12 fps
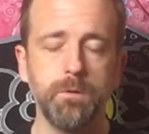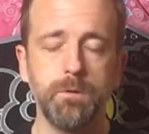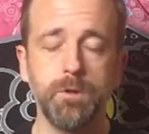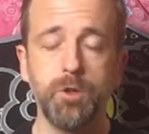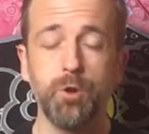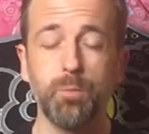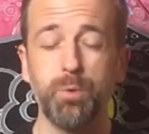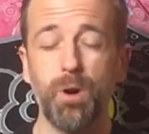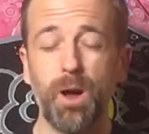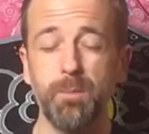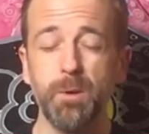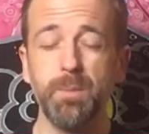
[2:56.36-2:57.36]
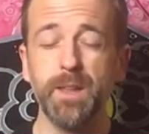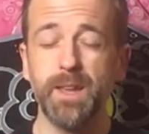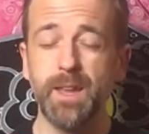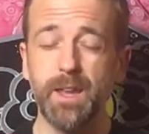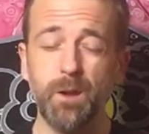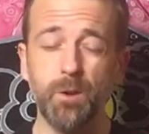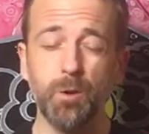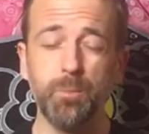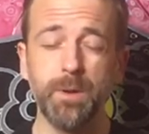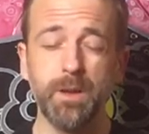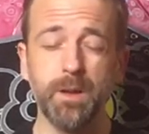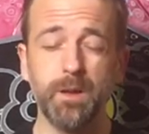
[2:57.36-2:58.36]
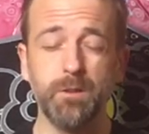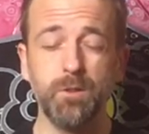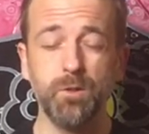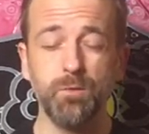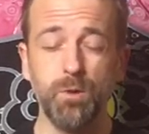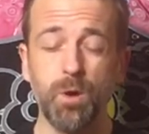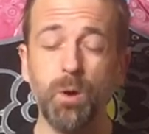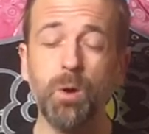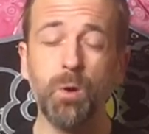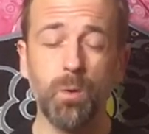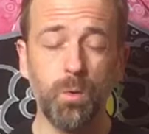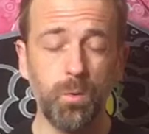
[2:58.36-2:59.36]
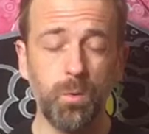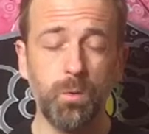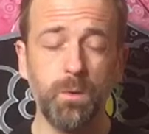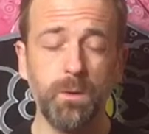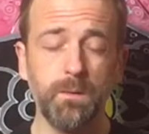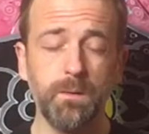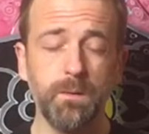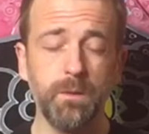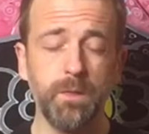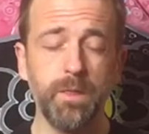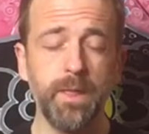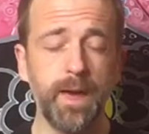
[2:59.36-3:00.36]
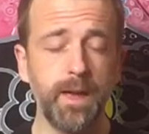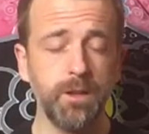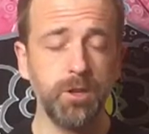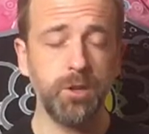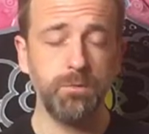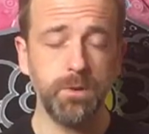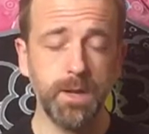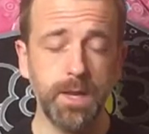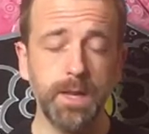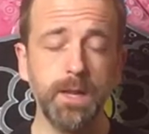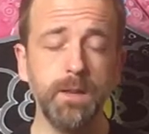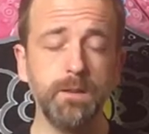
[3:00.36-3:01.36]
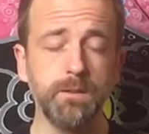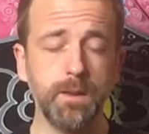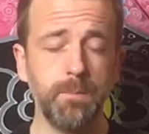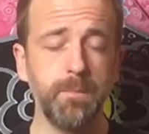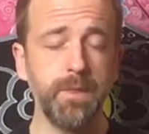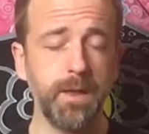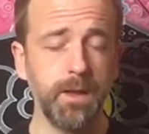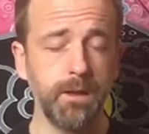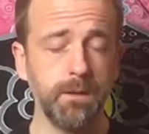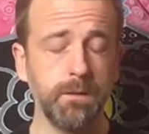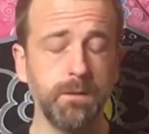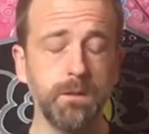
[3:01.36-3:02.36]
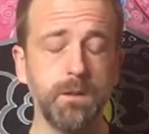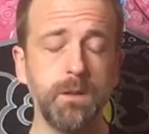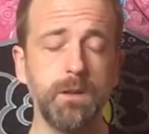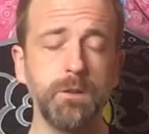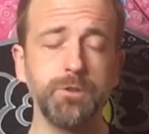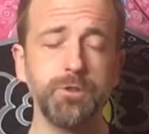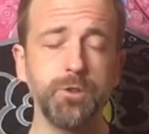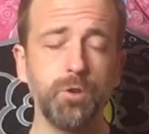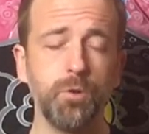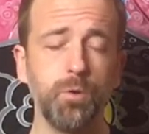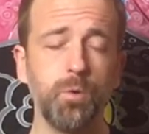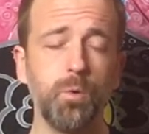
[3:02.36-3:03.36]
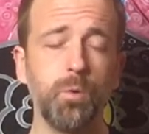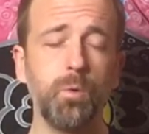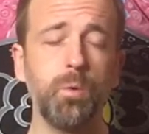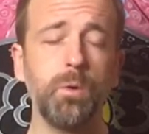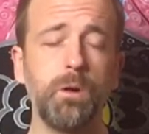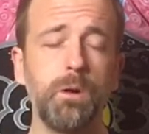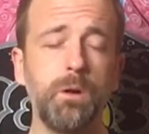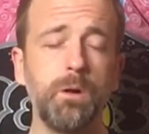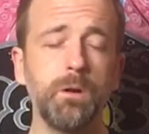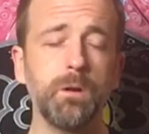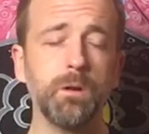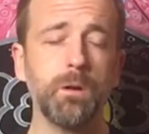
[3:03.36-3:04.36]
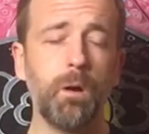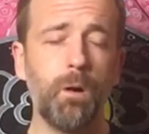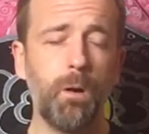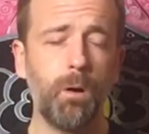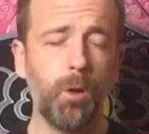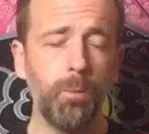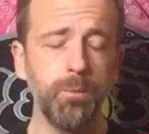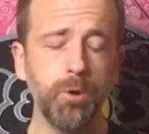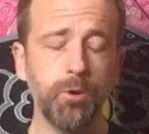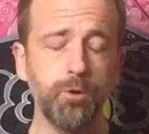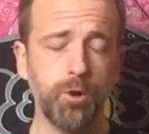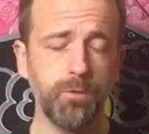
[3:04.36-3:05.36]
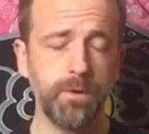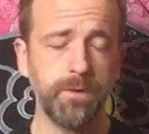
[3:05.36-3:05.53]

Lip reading: you're probably here because you know that you need something to calm your nervous